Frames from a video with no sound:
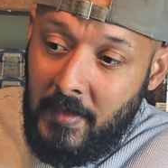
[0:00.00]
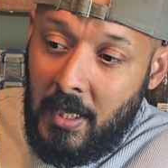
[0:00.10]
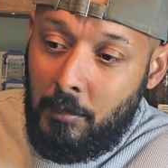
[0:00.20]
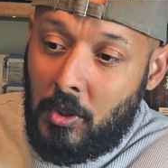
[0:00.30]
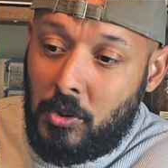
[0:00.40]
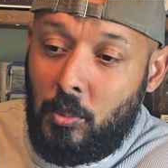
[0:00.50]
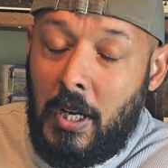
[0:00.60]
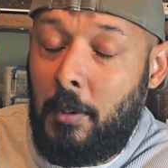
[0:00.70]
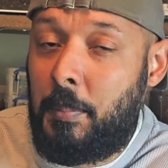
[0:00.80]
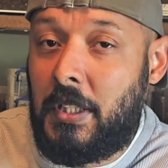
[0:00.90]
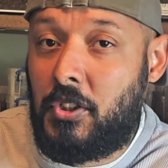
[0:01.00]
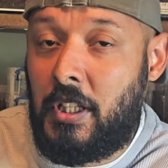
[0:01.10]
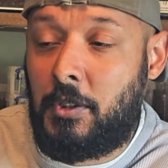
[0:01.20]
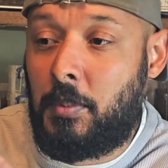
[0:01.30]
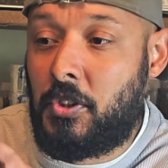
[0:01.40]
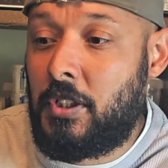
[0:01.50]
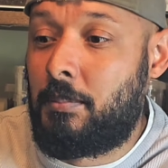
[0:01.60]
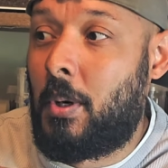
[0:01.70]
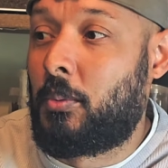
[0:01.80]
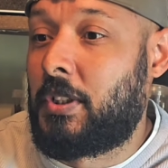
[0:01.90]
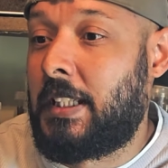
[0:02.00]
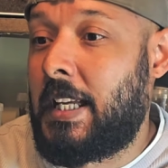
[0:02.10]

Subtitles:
I'm not sure how big she is, but she's molted